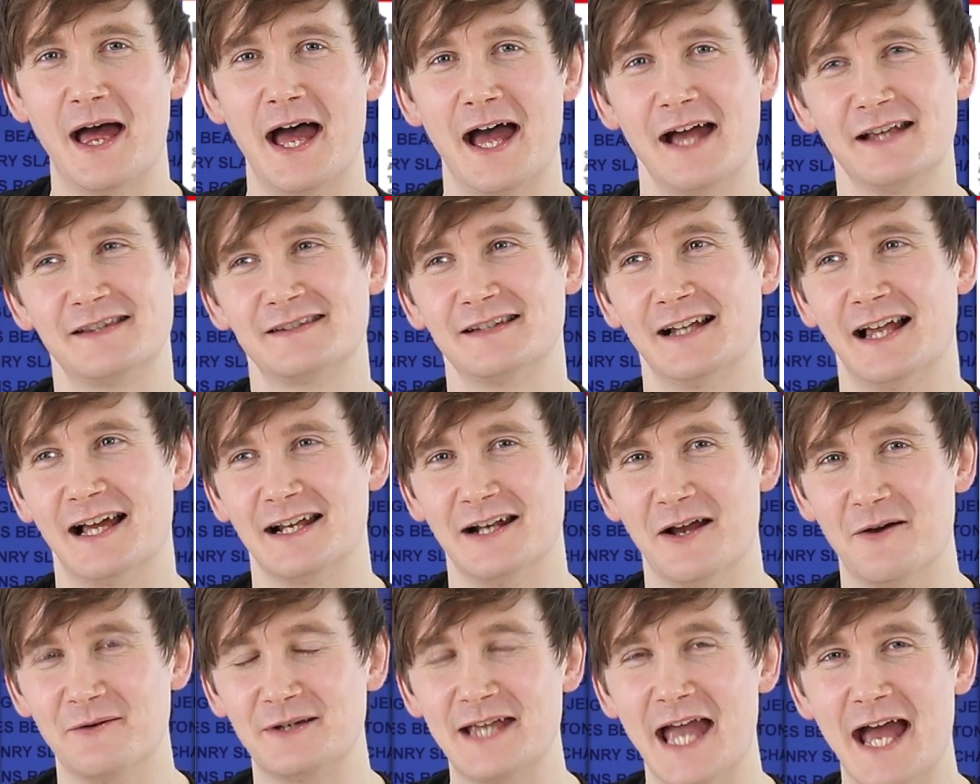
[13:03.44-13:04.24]
there
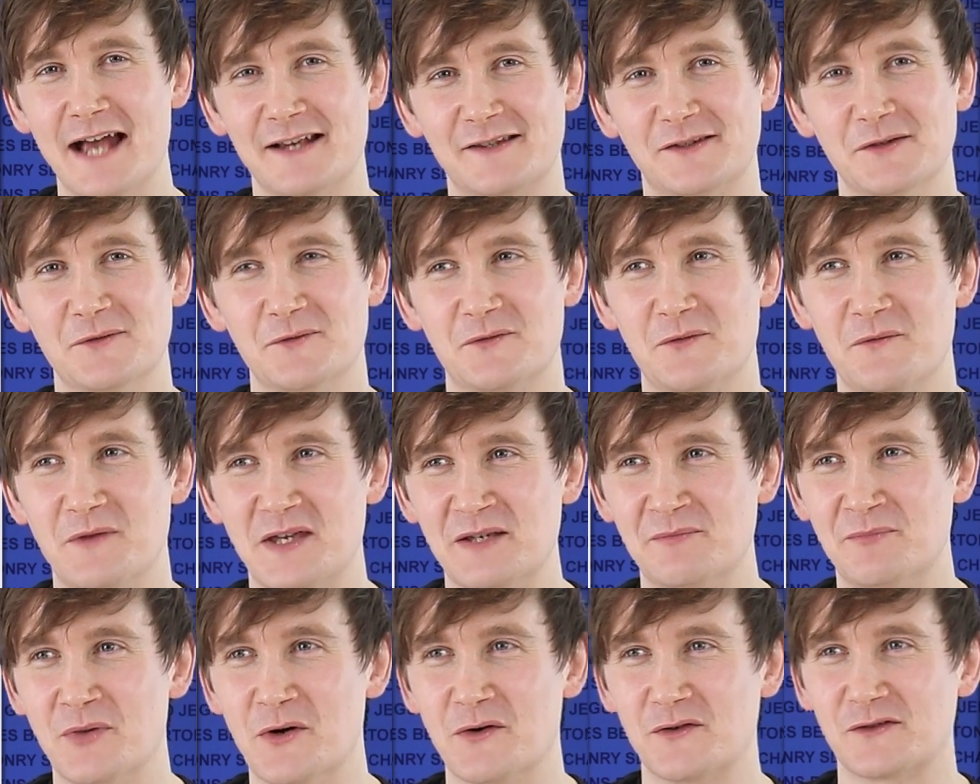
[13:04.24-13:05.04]
to, get some from
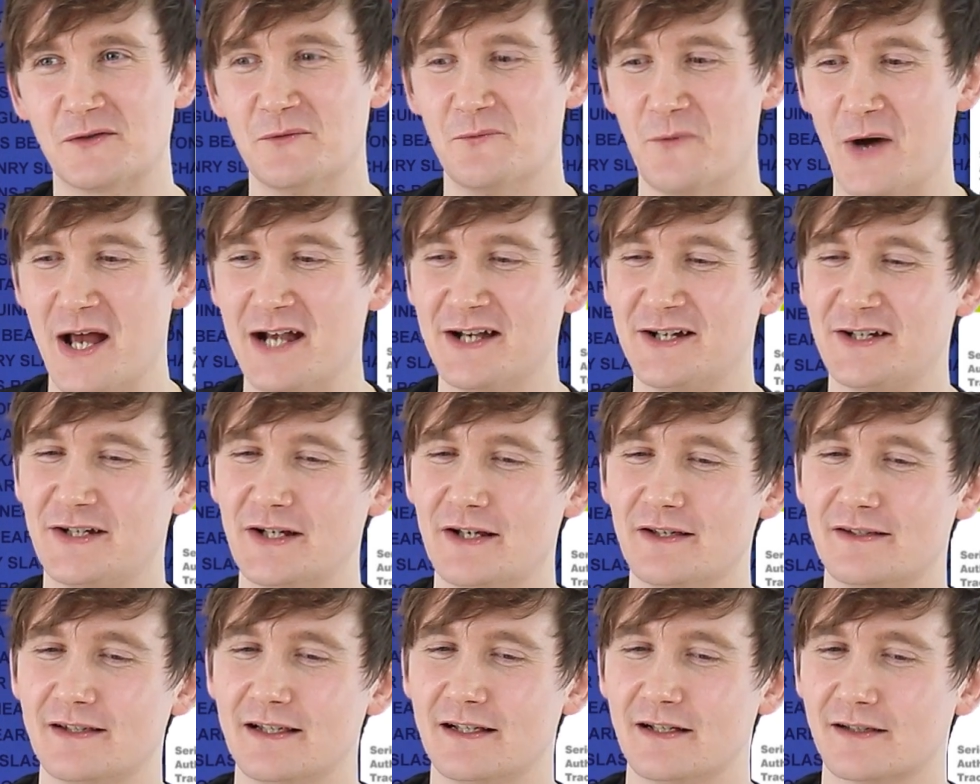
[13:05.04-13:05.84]
these books and
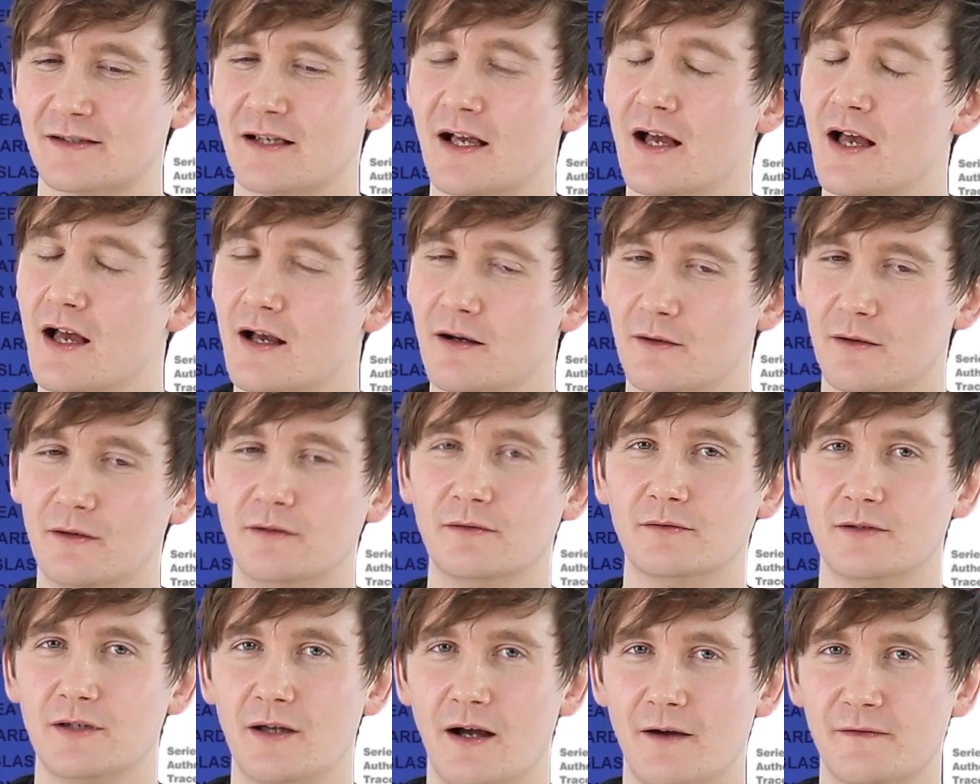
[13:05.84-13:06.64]
wenches? He goes,
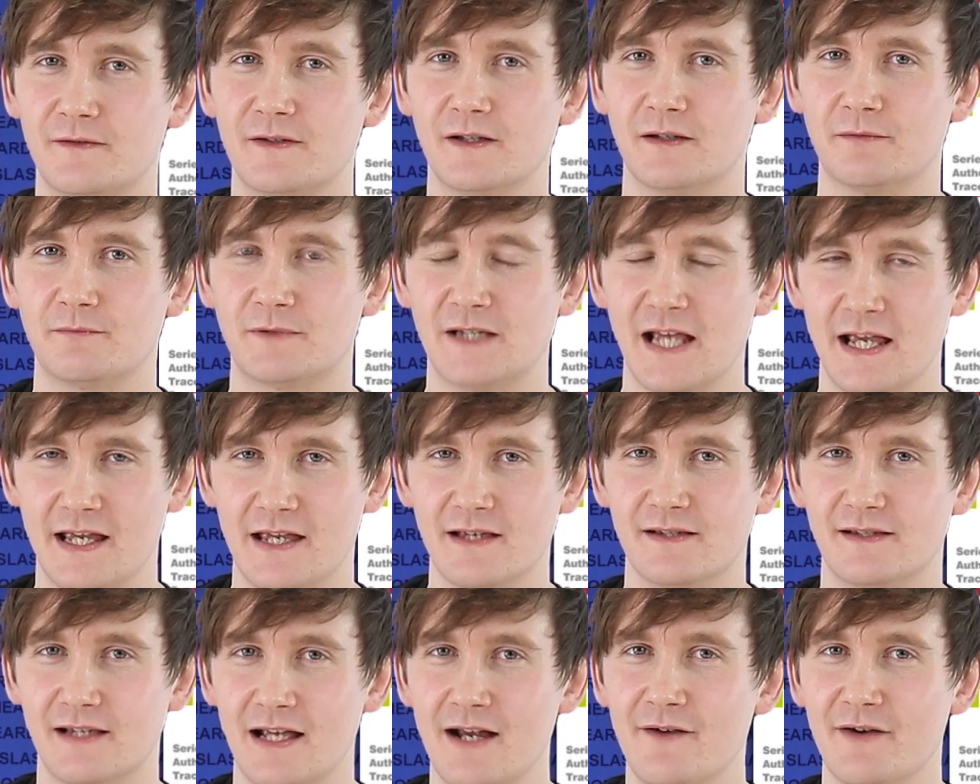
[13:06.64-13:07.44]
well, you have to
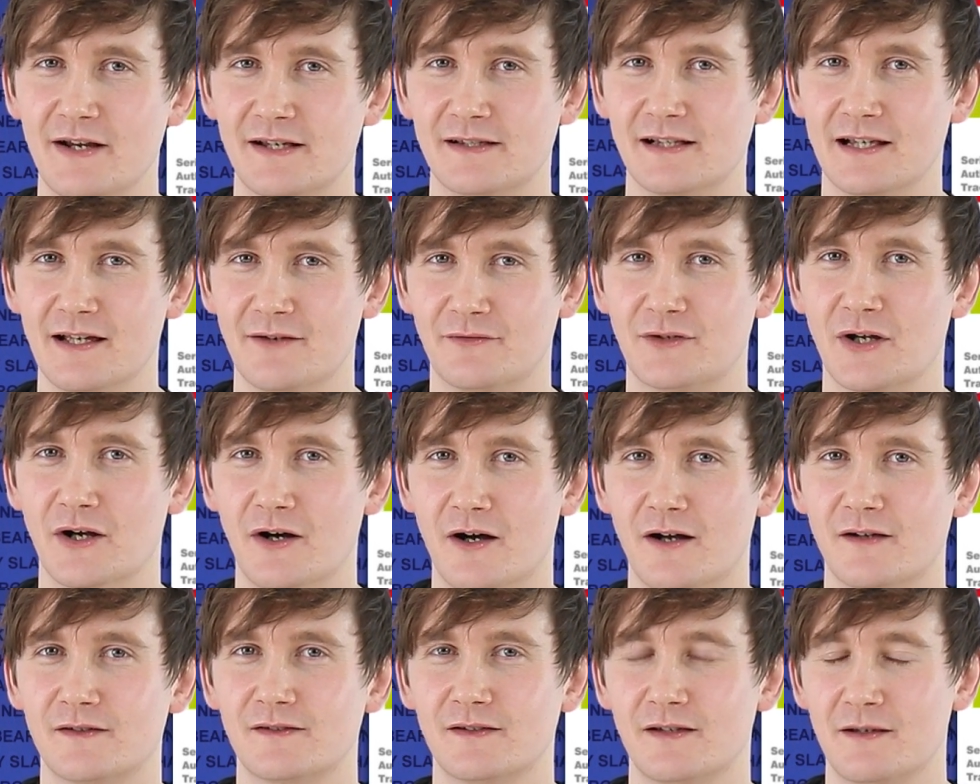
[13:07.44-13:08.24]
take it seriously, of
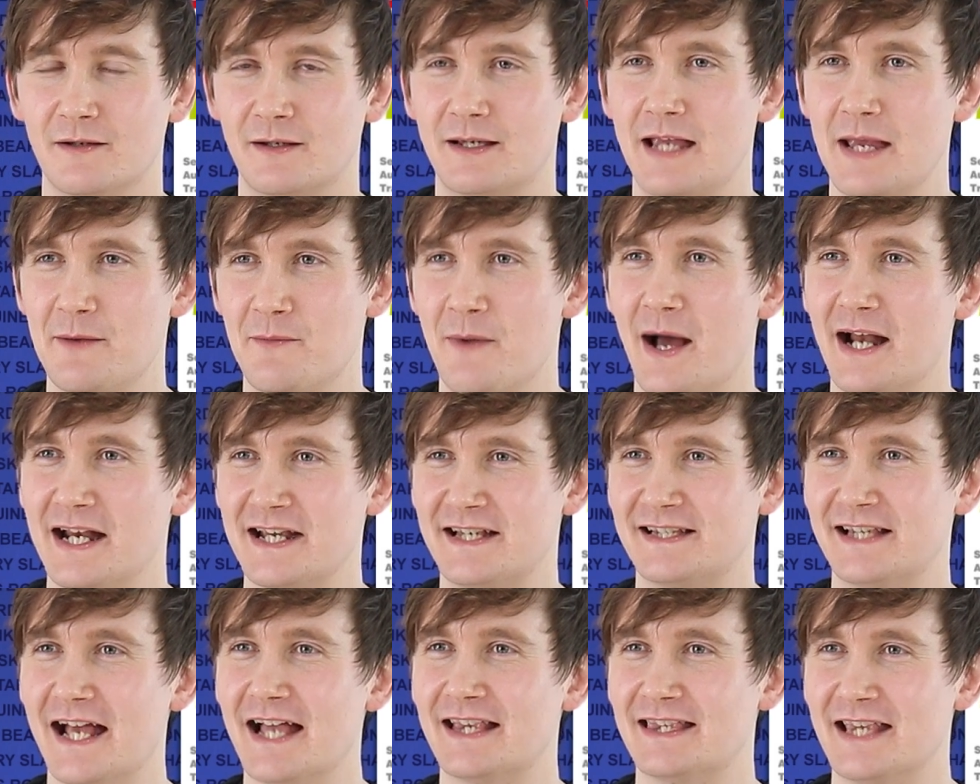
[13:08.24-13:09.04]
course. And keep in mind,
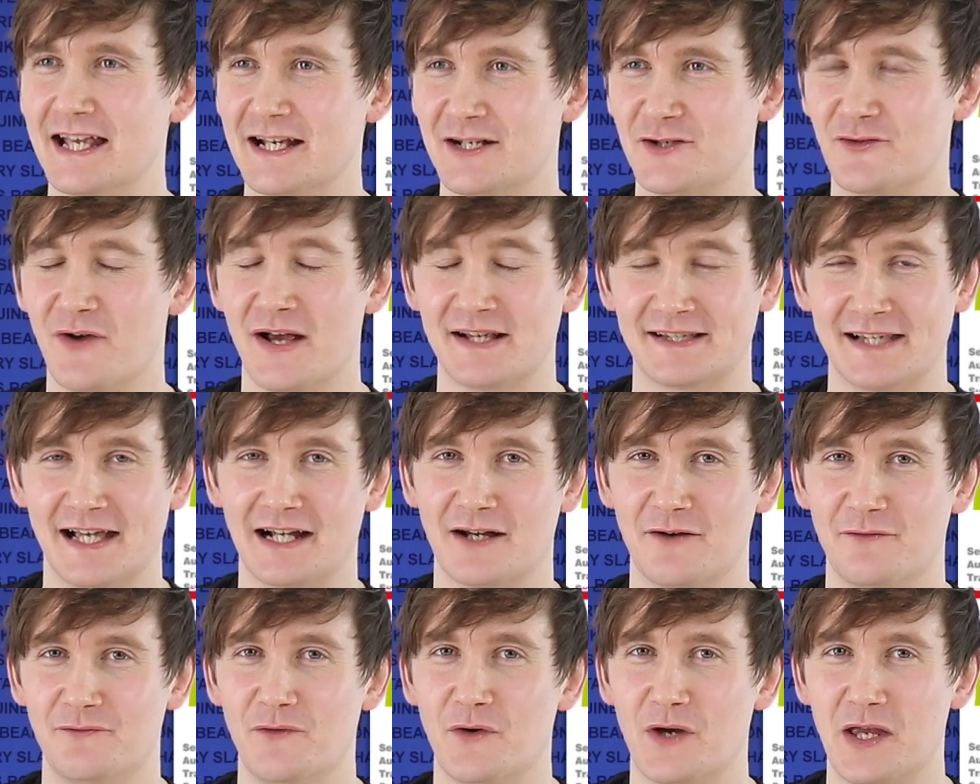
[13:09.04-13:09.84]
he said this dressed
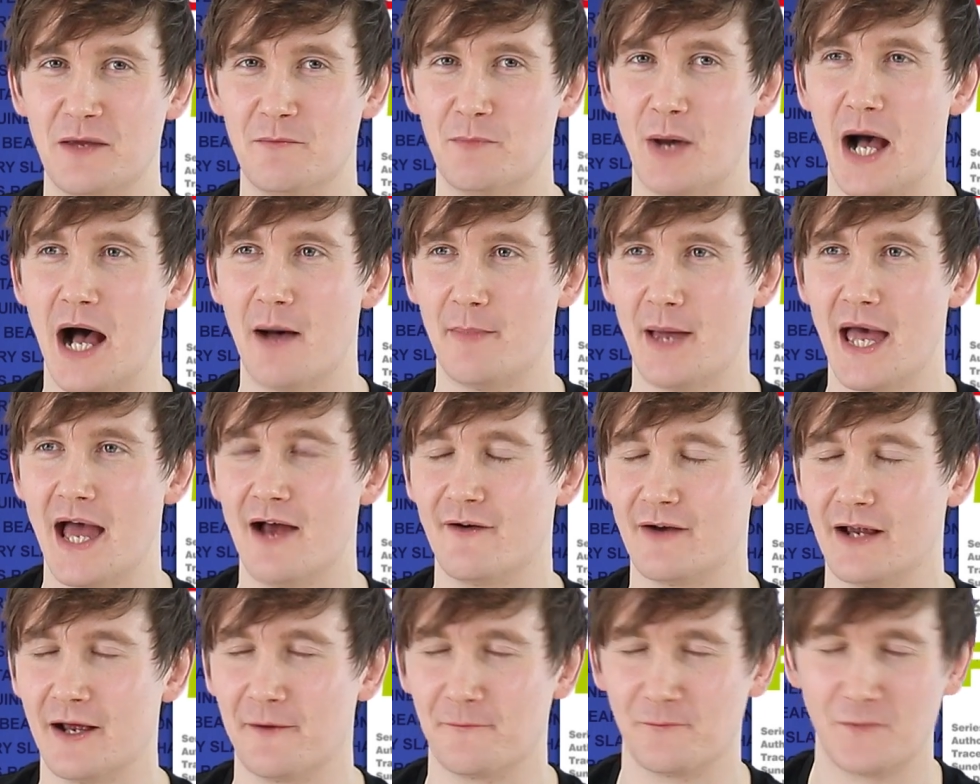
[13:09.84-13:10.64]
like a fucking
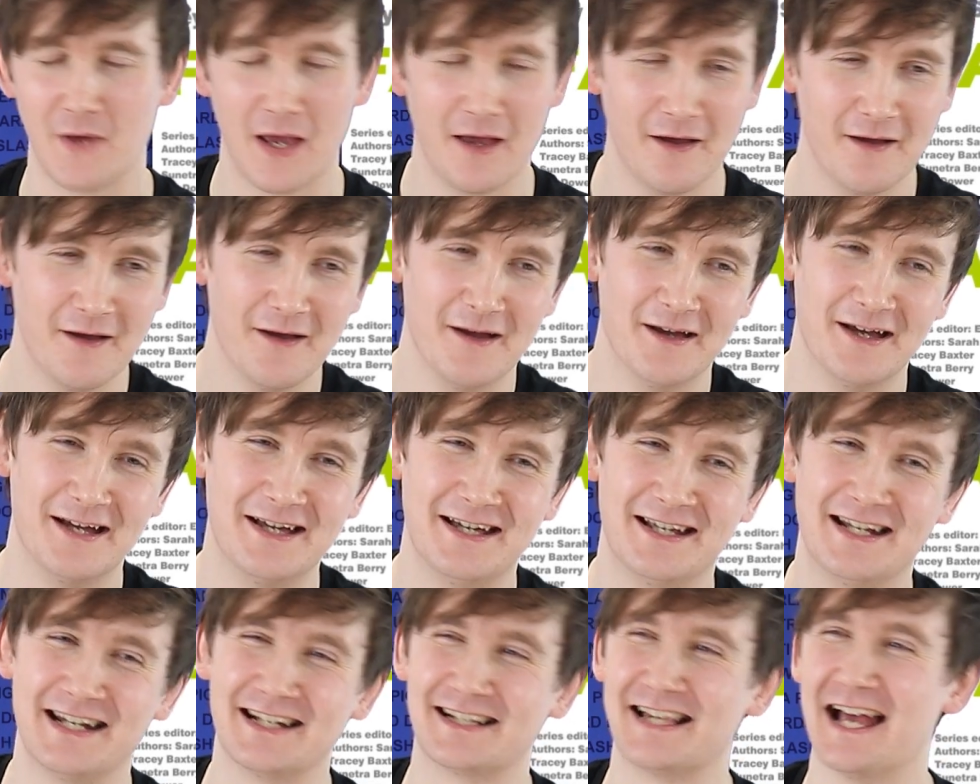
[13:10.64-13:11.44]
barbarian.
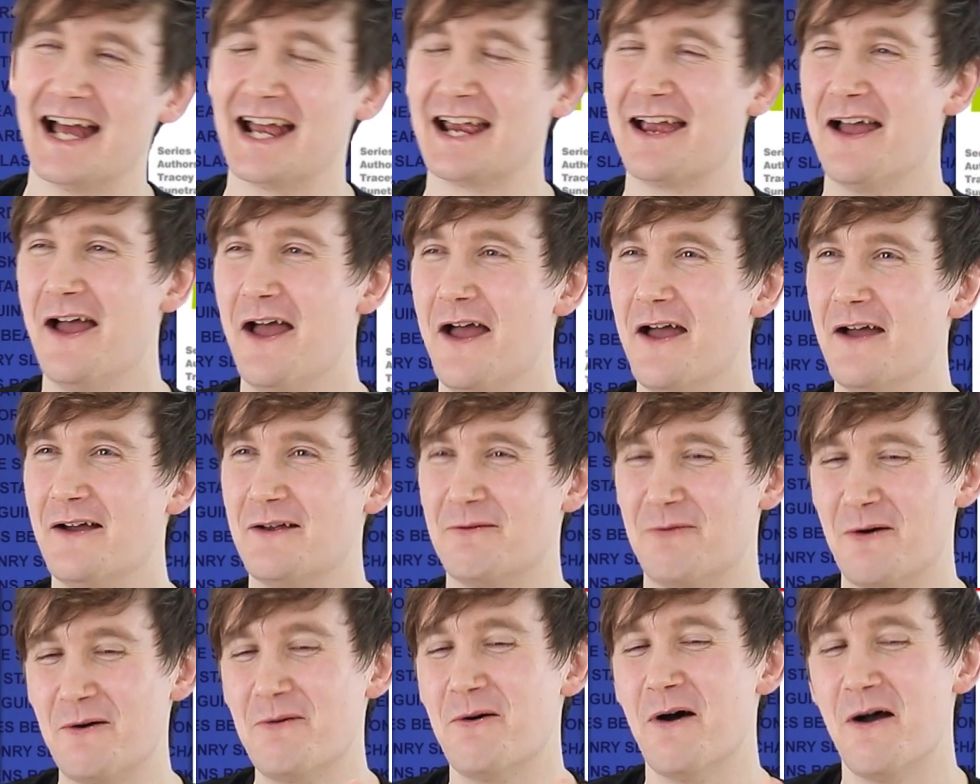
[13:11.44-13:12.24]
He's like,
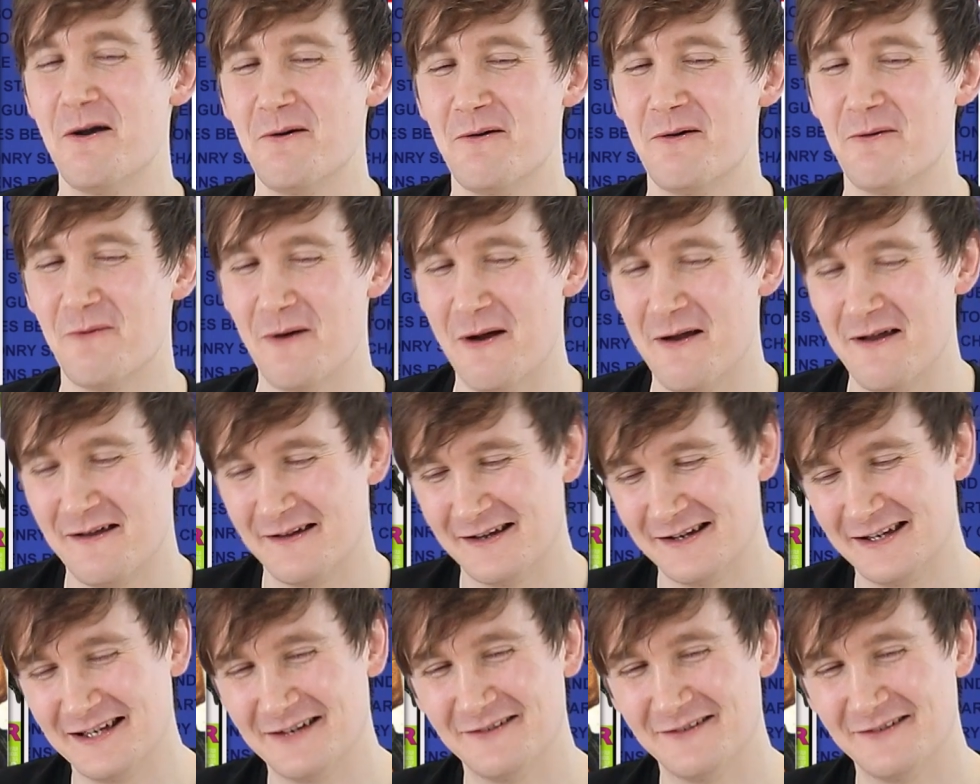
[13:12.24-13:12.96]
what